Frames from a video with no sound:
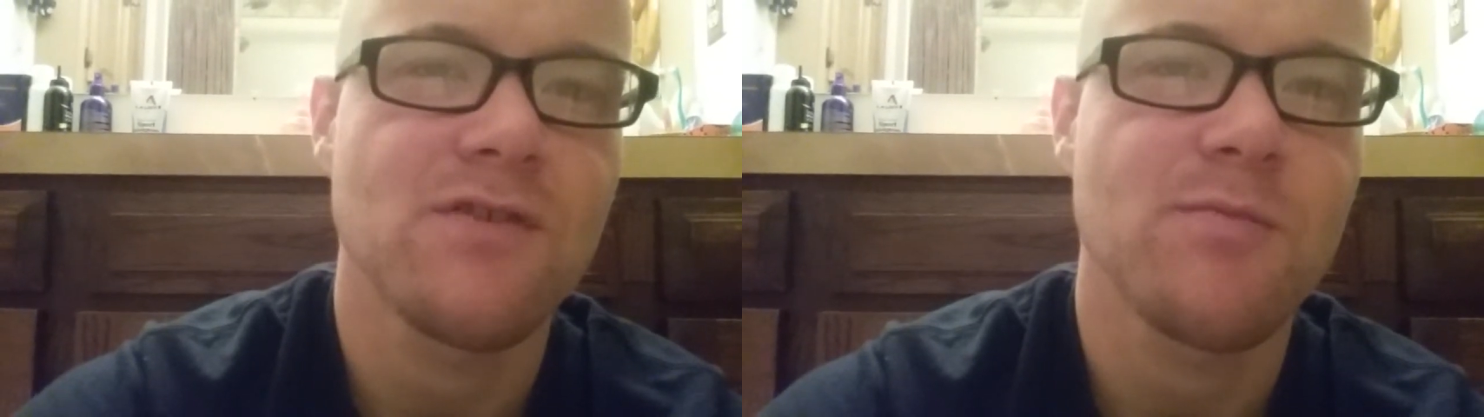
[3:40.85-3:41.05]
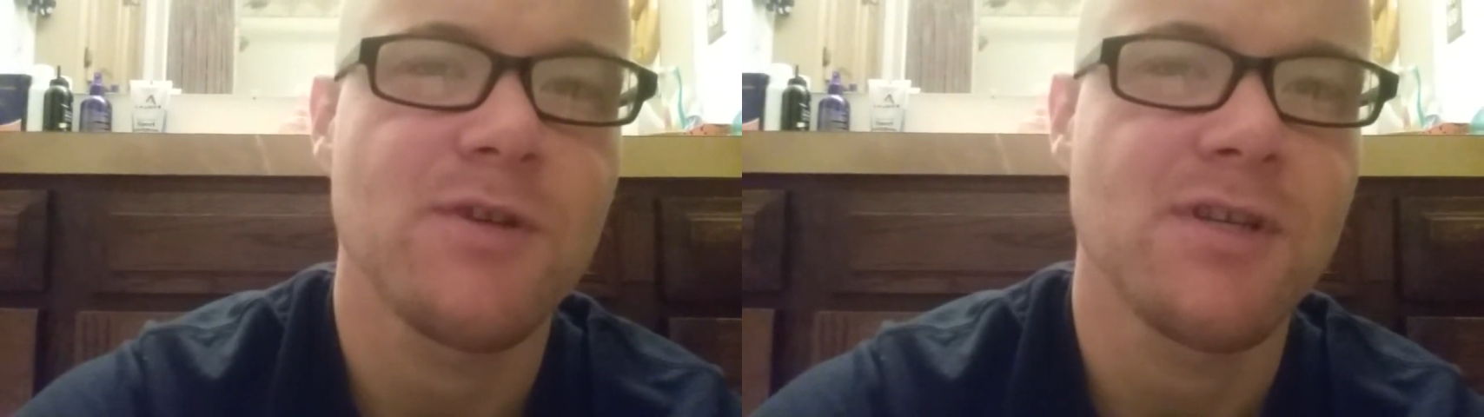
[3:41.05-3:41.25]

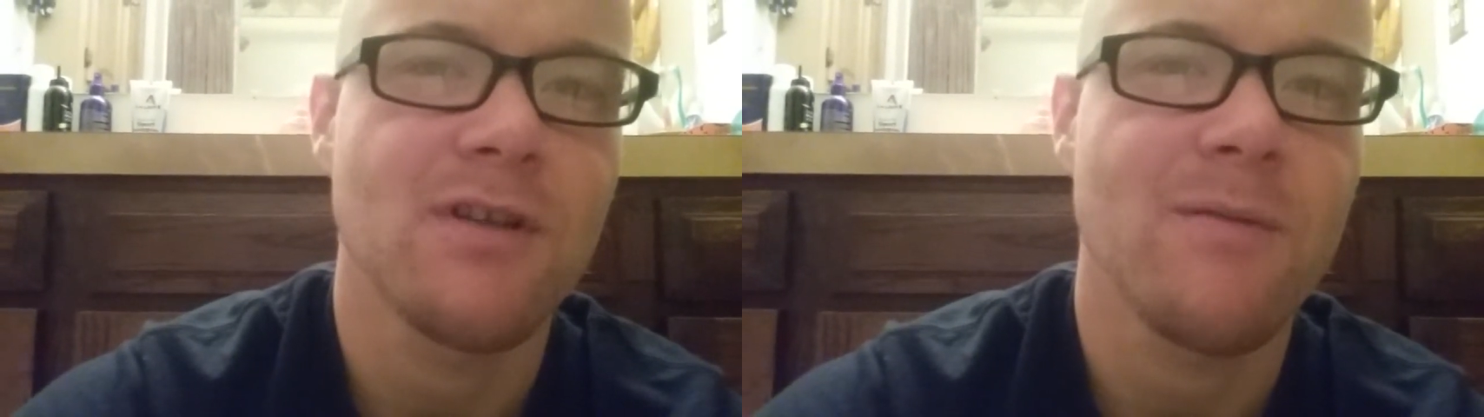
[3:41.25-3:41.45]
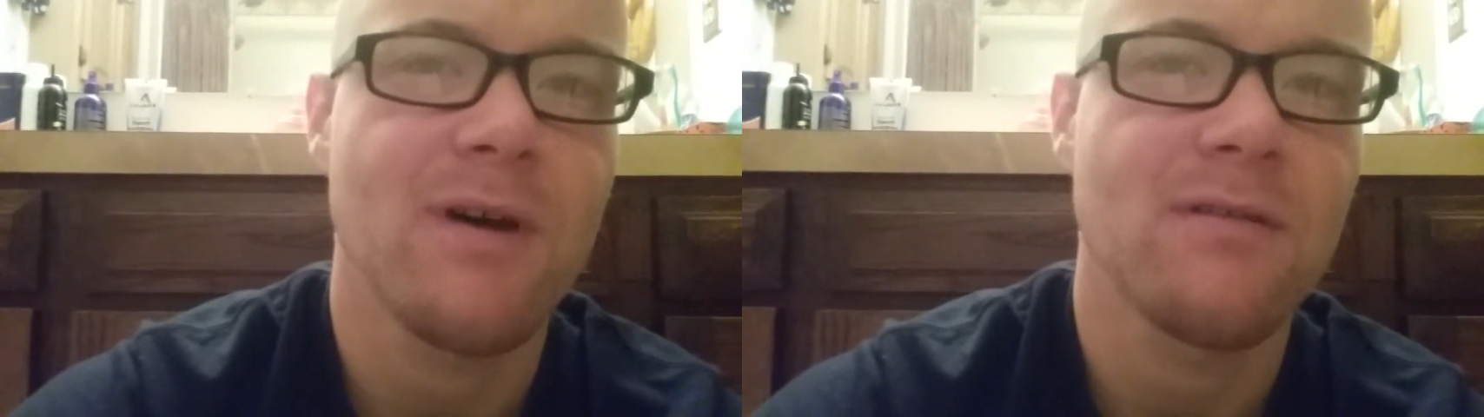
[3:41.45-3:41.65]
super
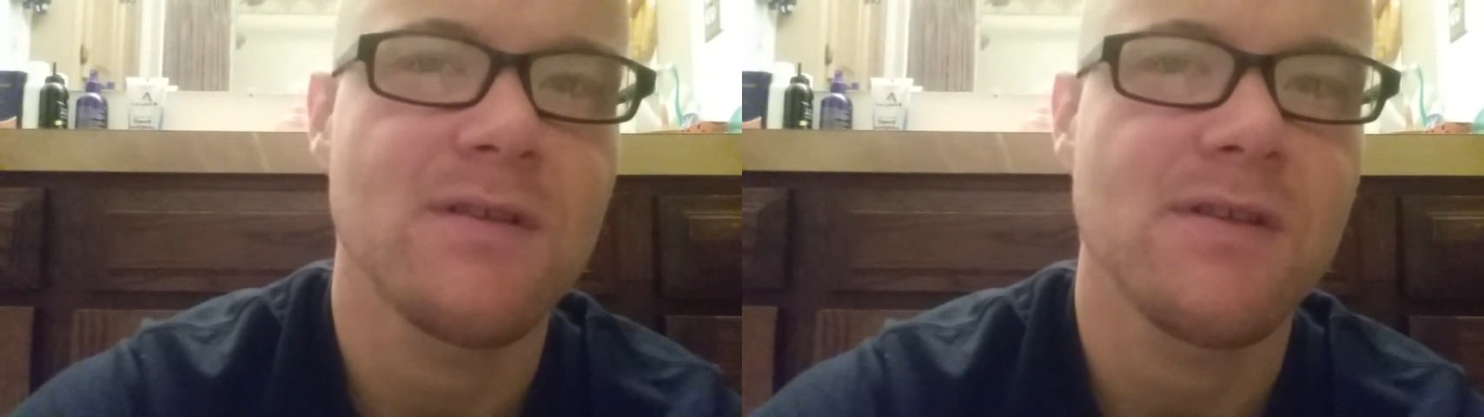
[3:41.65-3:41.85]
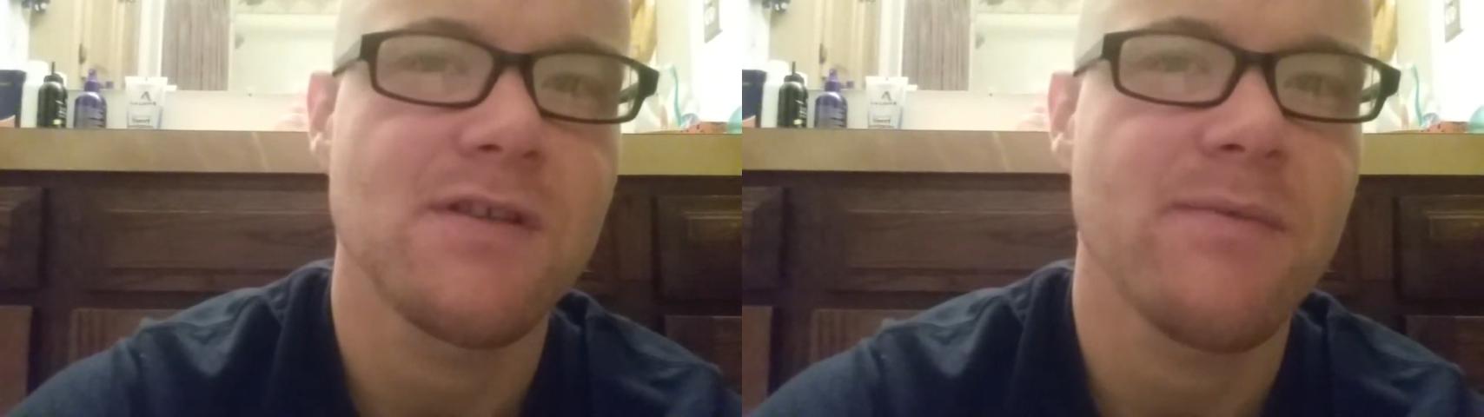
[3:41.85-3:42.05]
chill about
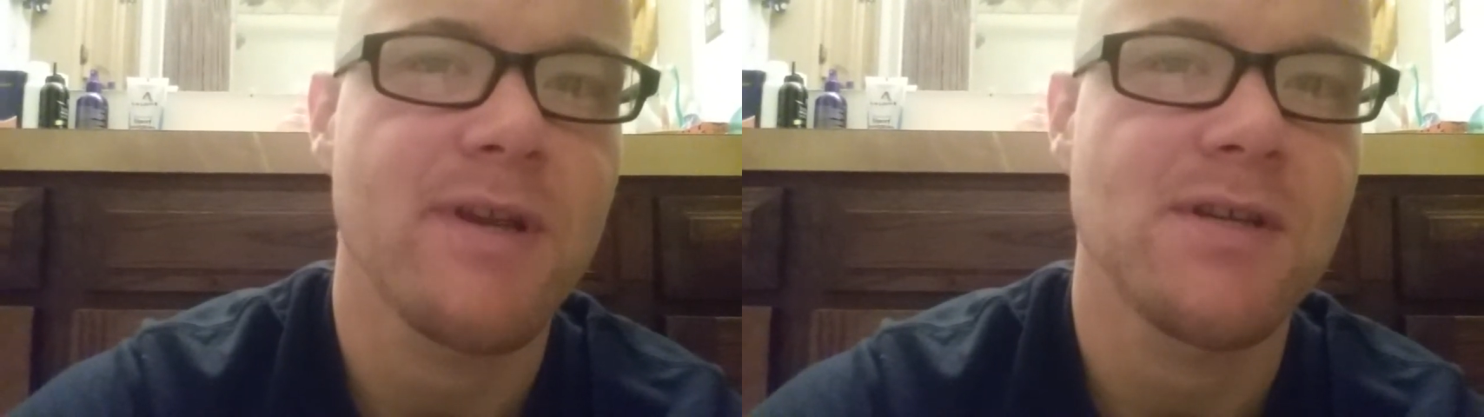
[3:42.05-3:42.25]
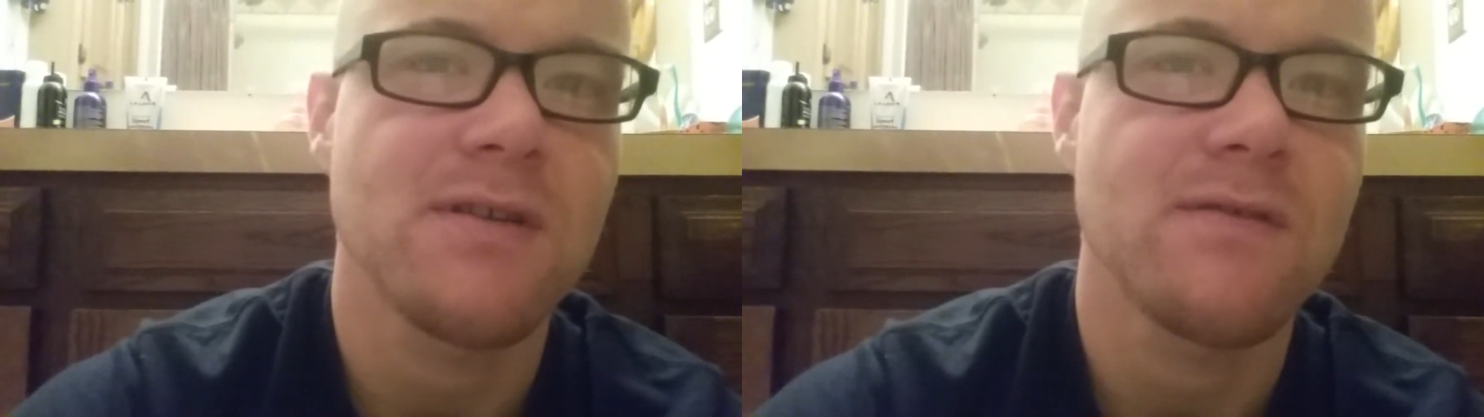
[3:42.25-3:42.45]
the
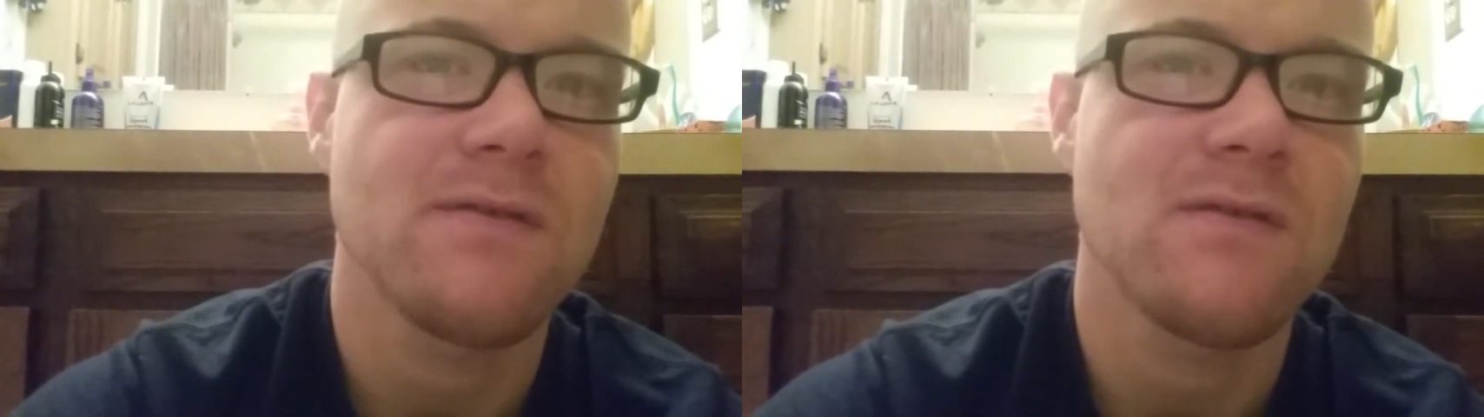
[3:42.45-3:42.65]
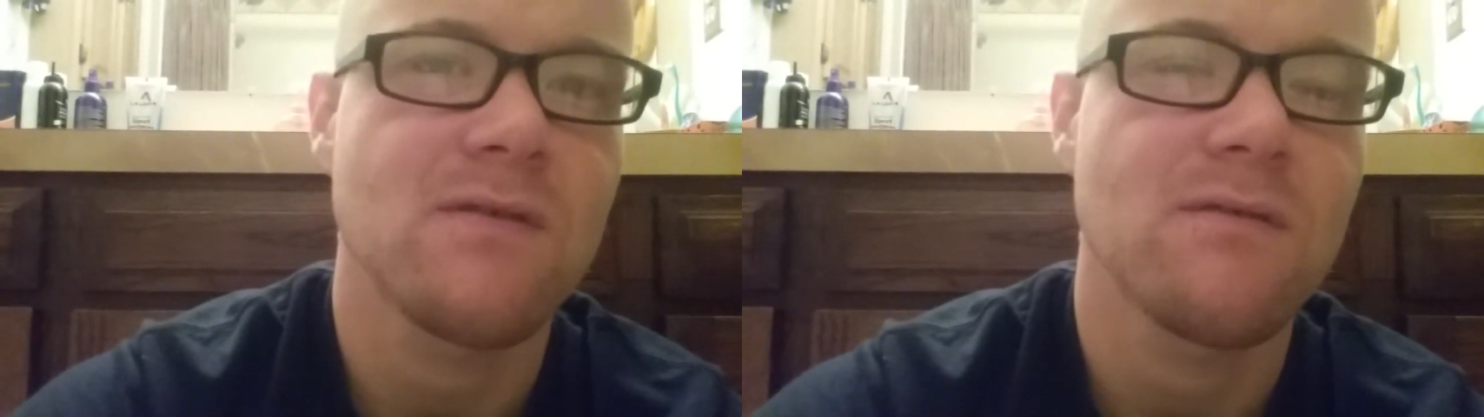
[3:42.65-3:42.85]
situation.
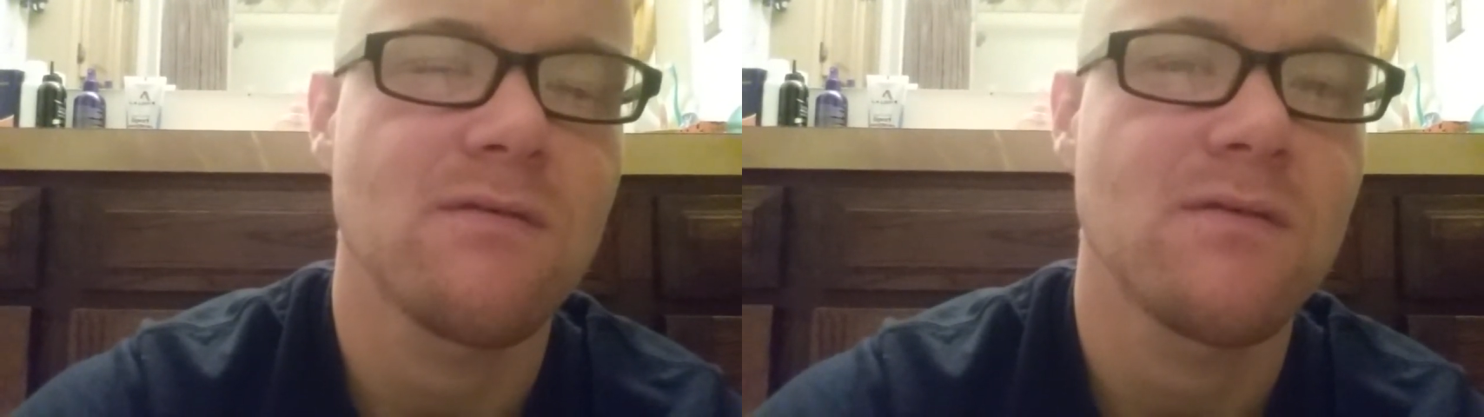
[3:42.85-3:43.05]
So,